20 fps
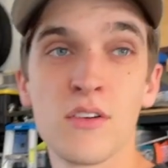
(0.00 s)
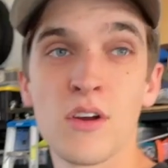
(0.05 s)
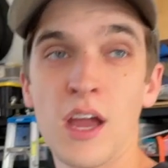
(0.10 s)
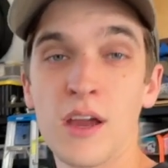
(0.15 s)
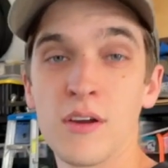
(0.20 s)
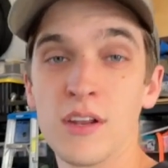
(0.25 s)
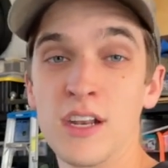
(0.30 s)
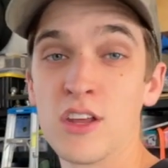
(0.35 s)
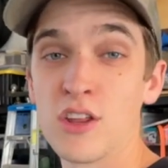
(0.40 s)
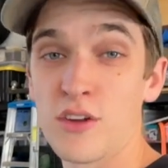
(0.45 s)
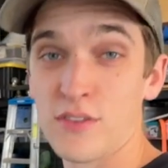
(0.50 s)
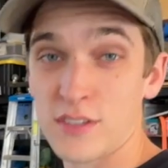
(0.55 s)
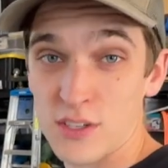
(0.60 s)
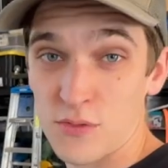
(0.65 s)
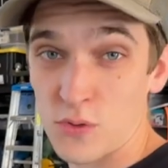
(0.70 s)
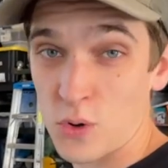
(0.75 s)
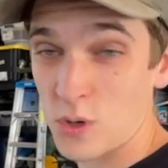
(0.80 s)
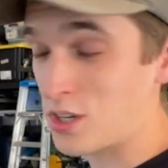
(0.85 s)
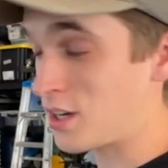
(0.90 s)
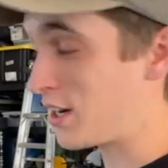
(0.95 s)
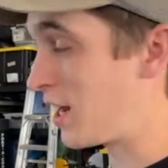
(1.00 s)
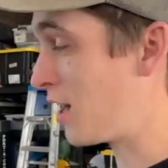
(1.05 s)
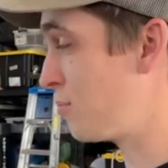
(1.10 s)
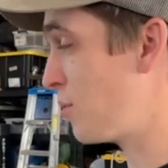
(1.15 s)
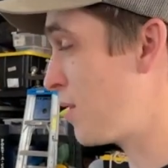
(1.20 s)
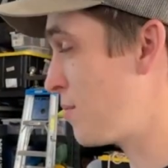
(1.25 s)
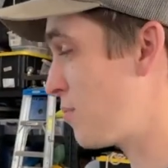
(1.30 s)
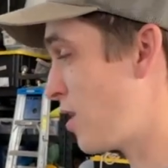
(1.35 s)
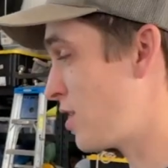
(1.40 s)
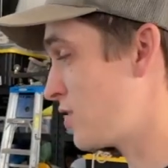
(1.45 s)
Neither of us have worked on
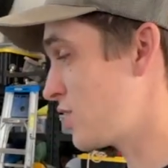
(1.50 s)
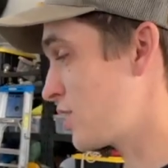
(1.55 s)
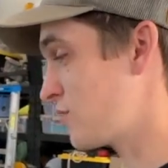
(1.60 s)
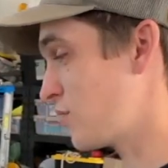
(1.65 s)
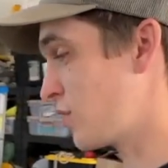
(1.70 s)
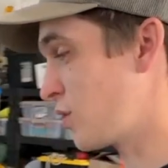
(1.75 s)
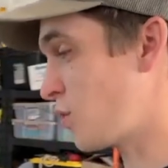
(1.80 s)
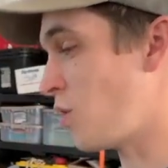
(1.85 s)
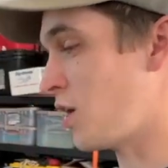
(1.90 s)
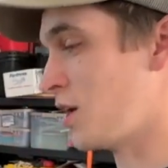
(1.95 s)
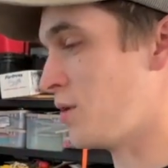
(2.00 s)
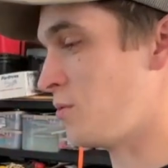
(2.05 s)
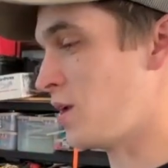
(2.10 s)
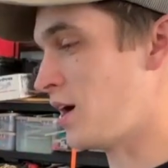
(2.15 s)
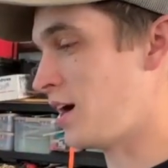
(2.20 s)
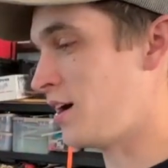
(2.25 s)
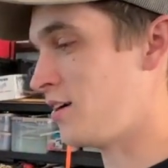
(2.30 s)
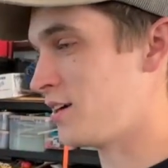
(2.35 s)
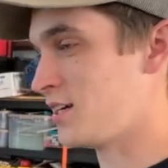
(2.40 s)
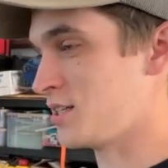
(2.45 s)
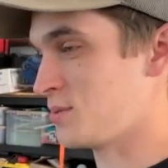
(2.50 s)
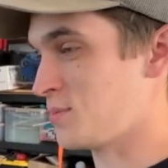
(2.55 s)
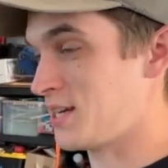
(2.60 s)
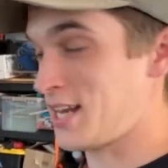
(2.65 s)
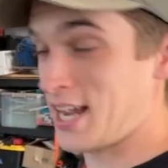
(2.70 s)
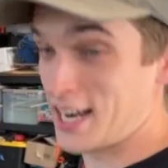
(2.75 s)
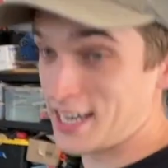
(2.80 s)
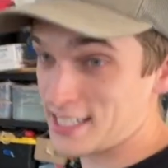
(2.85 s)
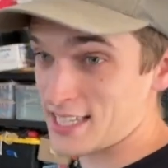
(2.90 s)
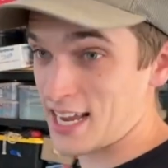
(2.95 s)
airplane projects for quite a while because my
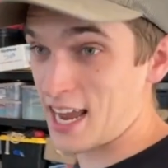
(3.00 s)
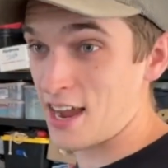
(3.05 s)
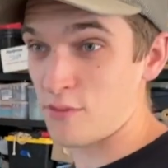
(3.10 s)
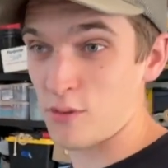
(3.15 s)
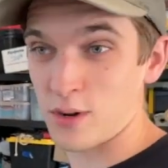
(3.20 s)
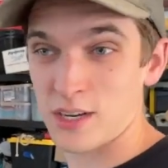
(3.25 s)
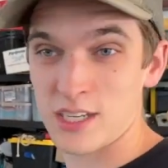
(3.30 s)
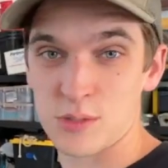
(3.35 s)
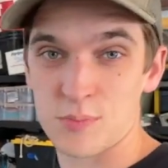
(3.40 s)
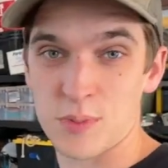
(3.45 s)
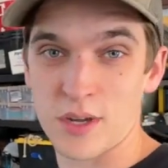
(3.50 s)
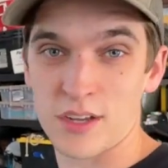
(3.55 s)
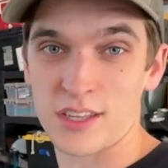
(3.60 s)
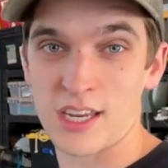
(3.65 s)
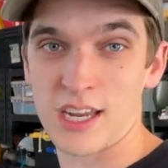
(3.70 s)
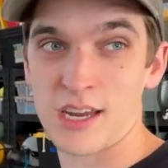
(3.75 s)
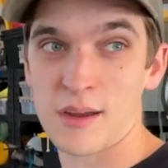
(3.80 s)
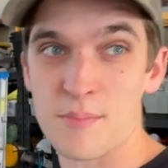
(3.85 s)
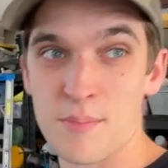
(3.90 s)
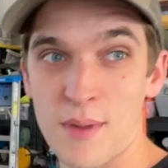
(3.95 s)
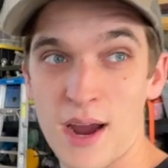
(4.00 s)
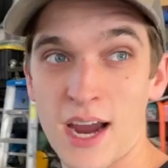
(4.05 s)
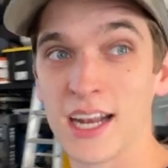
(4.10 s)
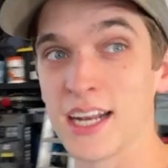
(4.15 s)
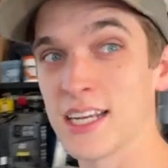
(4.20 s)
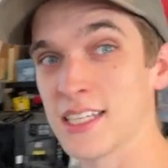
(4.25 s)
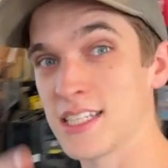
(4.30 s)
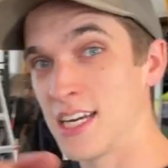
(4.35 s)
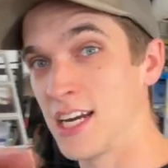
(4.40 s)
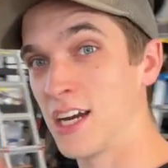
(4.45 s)
dad doesn't have one he's building. Mine
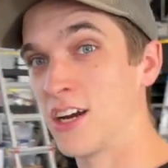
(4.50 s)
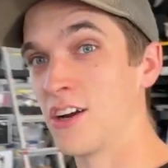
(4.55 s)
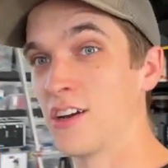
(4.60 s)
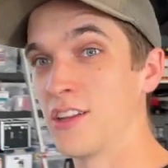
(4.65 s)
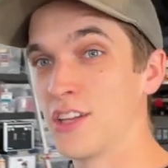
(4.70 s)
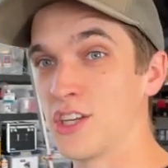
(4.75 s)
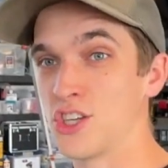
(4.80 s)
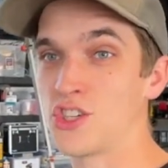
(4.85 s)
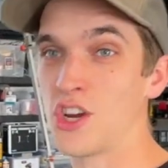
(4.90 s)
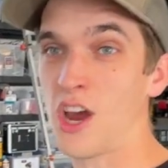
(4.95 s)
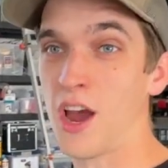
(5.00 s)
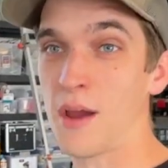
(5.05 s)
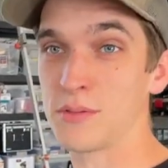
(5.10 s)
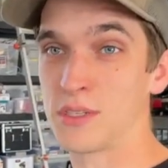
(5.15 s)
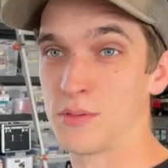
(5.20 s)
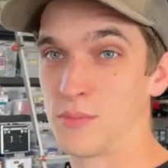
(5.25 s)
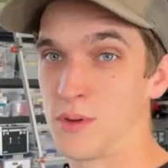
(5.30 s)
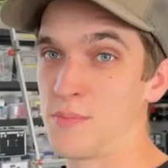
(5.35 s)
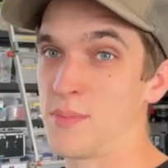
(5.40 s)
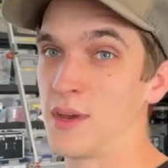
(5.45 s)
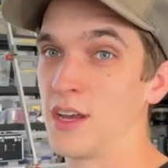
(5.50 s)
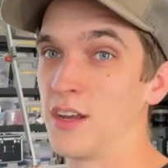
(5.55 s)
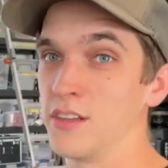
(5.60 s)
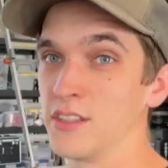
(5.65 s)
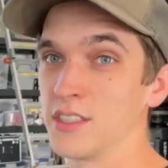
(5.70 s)
is here in the shop to be built,